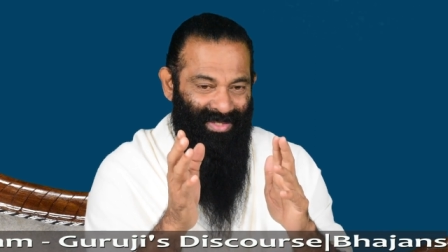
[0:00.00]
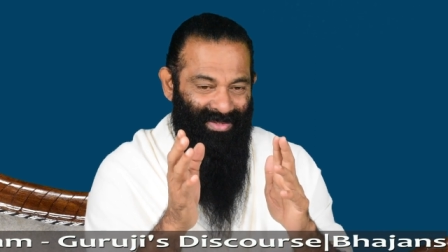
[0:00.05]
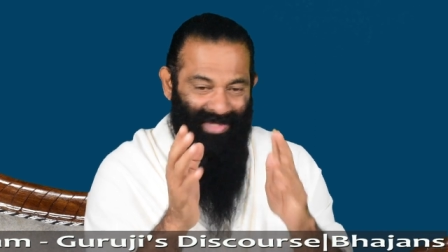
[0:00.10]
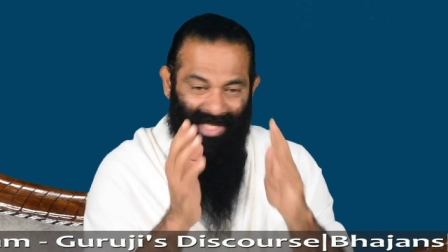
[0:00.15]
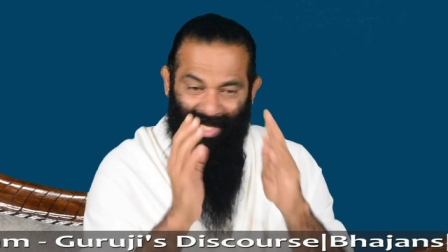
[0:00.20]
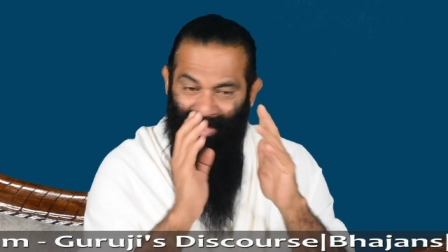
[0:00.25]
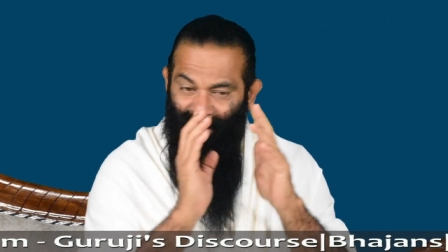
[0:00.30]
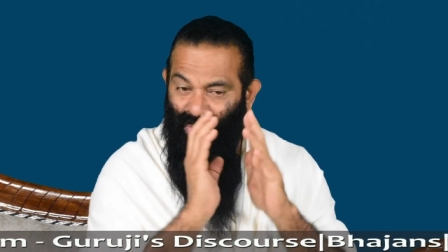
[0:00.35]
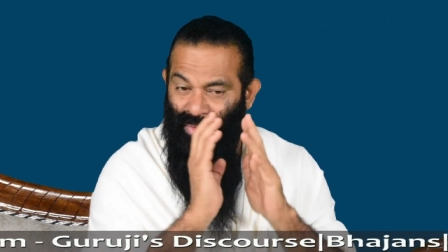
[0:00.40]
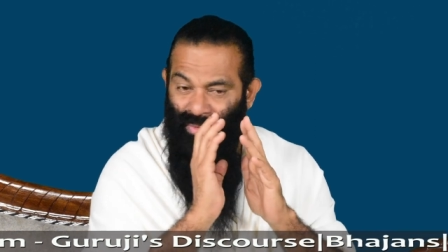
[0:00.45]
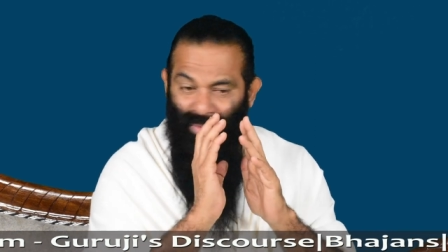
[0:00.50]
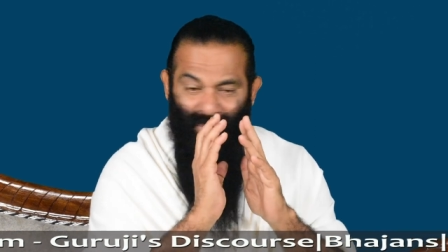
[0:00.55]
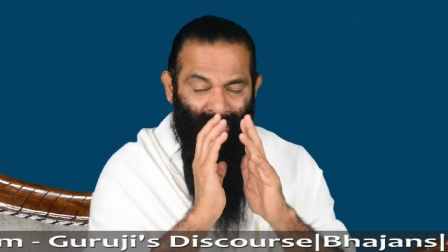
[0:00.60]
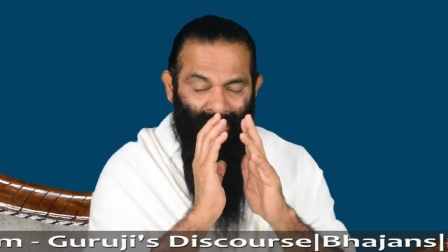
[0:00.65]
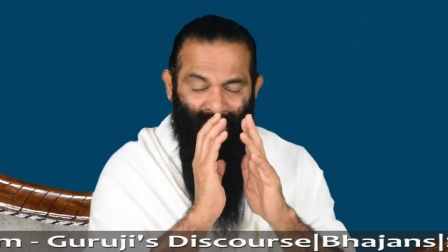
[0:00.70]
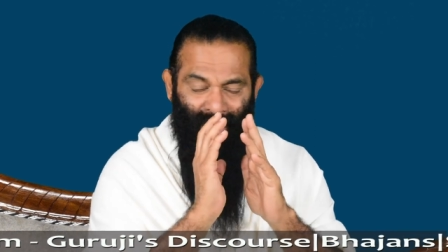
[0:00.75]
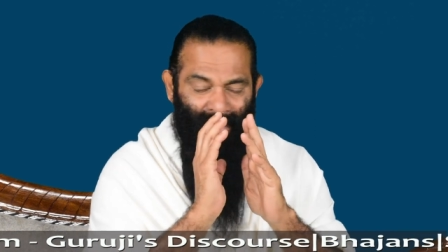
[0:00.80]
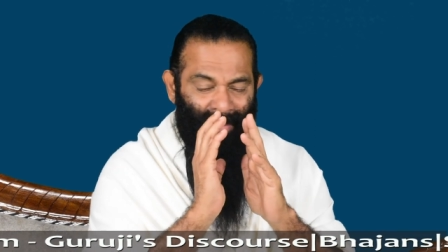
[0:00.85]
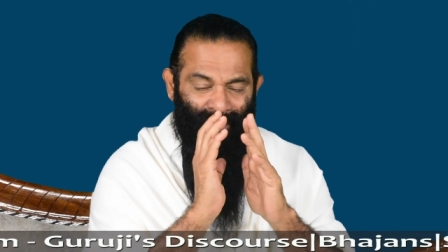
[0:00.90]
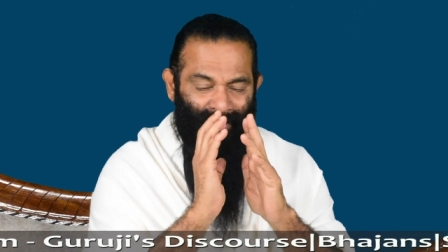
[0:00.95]
Then you will
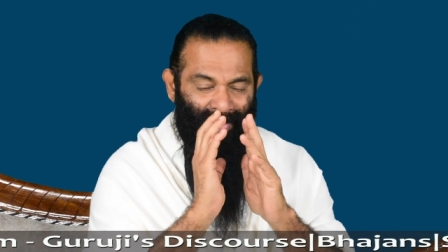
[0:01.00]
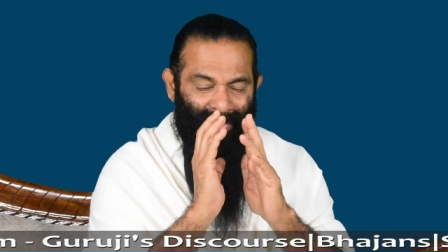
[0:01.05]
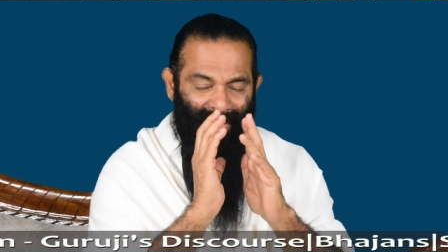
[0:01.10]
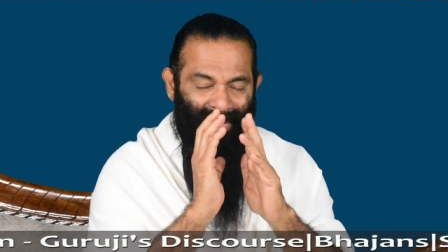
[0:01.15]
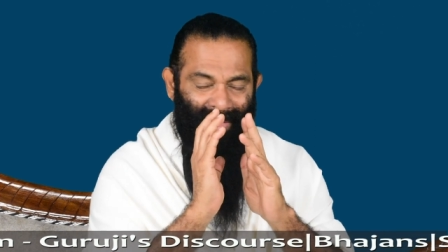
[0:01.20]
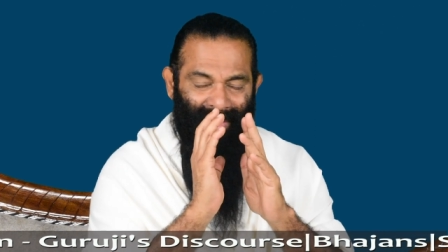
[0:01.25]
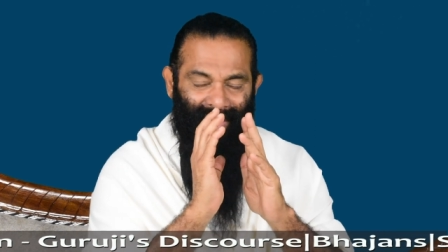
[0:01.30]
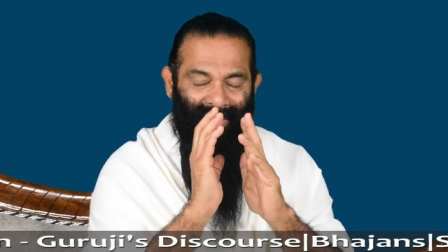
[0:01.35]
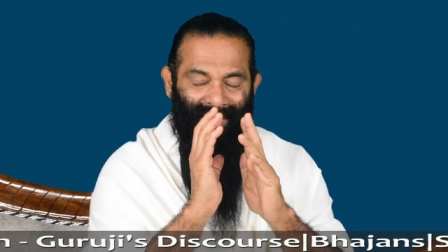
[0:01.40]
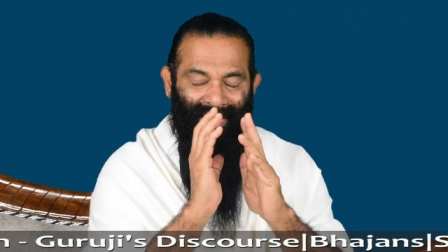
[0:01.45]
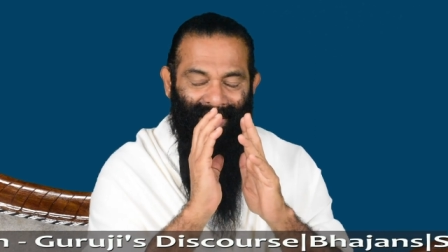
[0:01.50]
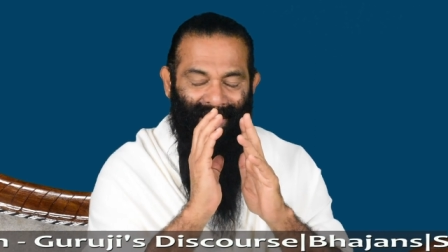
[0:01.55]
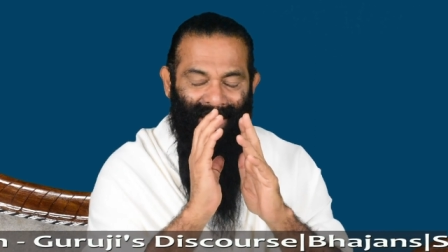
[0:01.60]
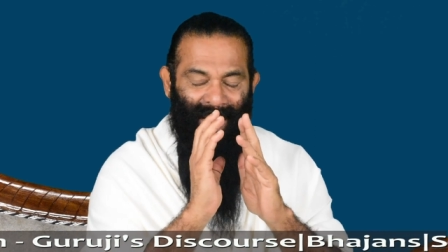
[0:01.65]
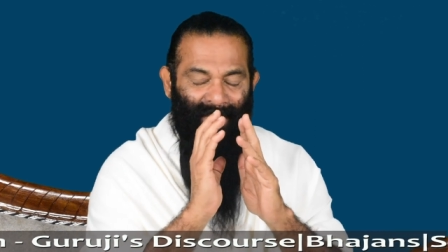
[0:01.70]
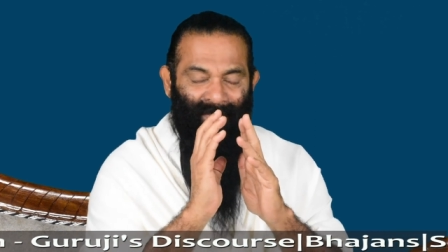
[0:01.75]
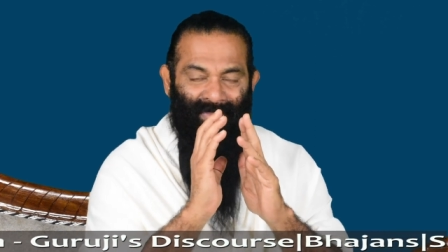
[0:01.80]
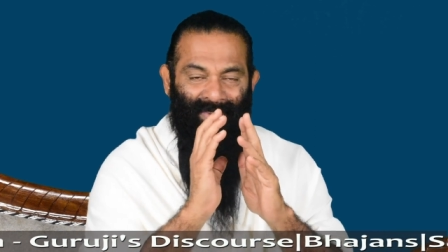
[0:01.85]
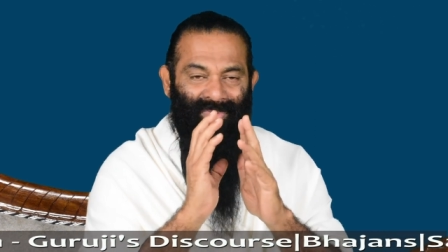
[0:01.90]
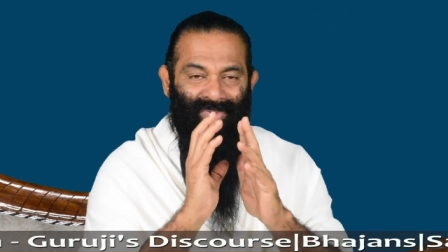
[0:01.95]
not be
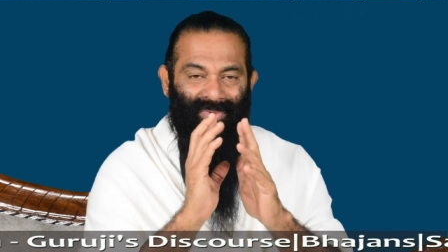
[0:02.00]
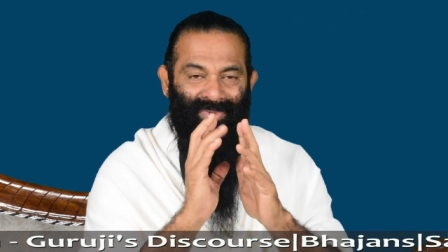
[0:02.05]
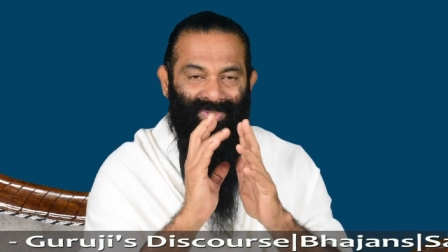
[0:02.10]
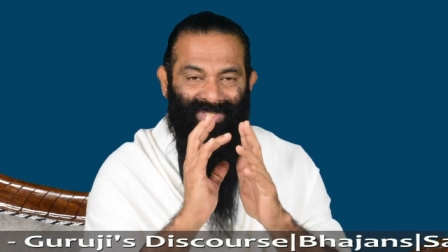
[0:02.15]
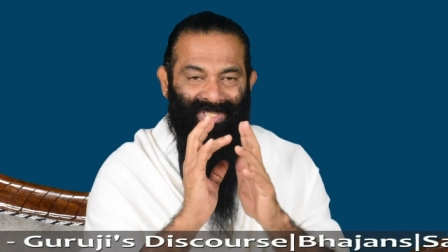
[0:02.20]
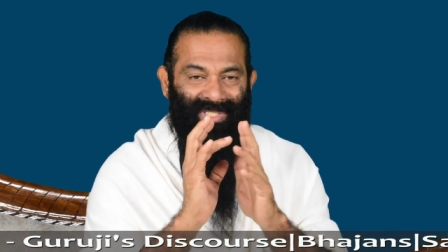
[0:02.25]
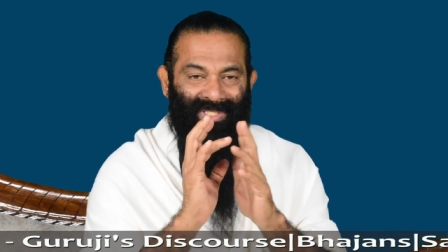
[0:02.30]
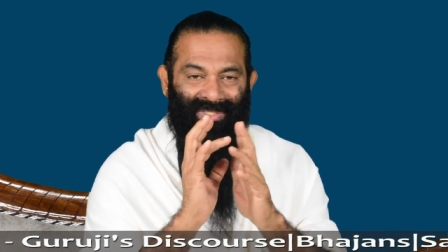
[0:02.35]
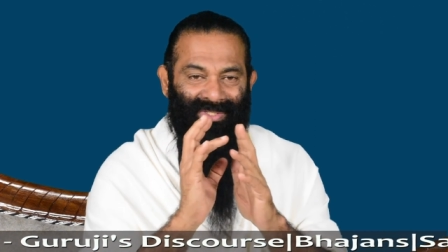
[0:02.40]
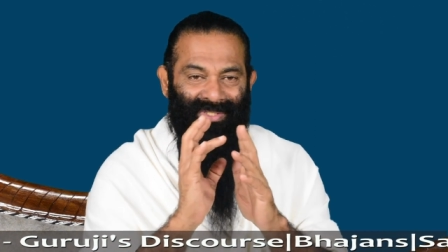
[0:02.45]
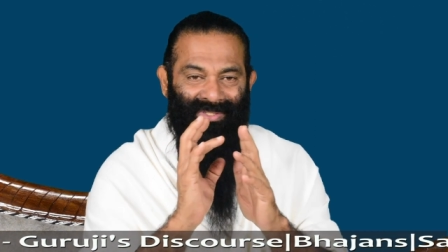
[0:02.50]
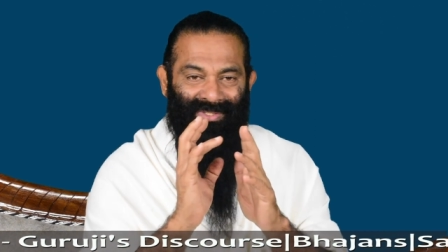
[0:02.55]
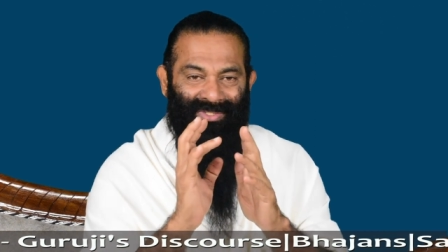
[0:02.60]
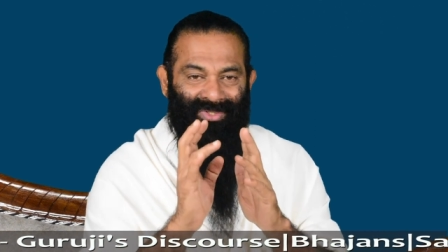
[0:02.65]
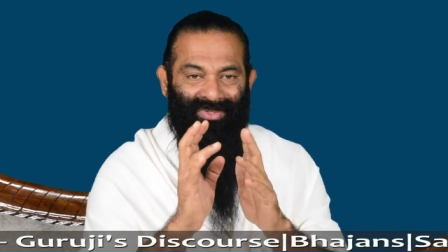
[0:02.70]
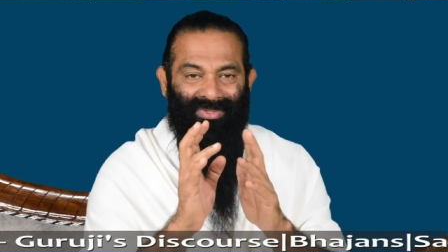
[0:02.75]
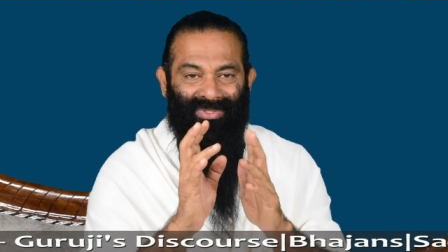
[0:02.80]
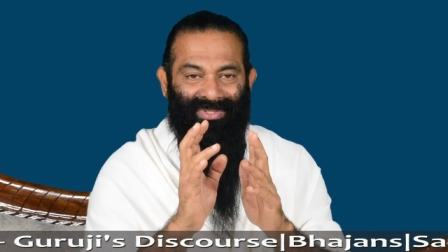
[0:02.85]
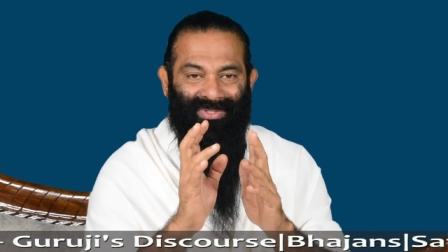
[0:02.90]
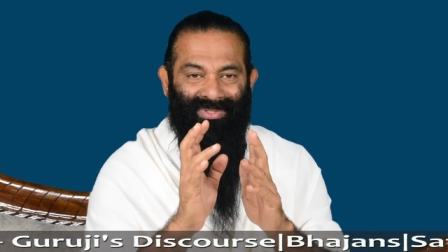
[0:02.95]
able to see the
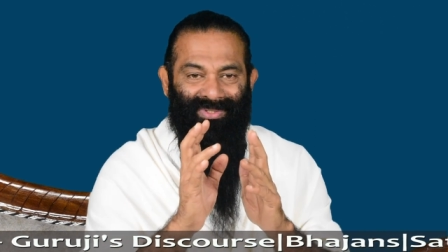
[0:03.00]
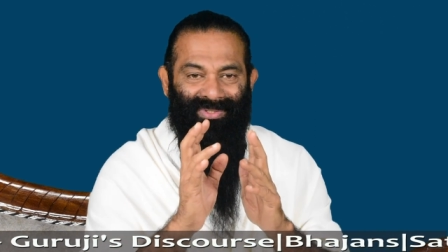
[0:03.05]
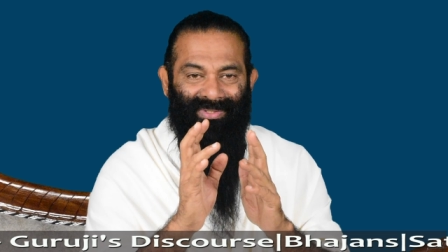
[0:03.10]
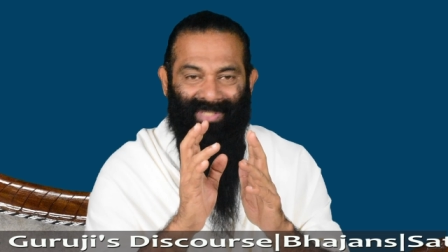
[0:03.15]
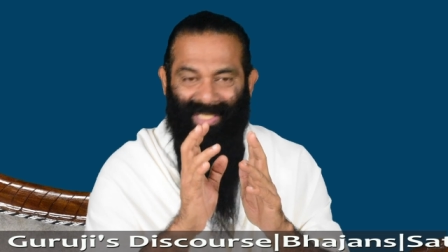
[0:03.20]
truth,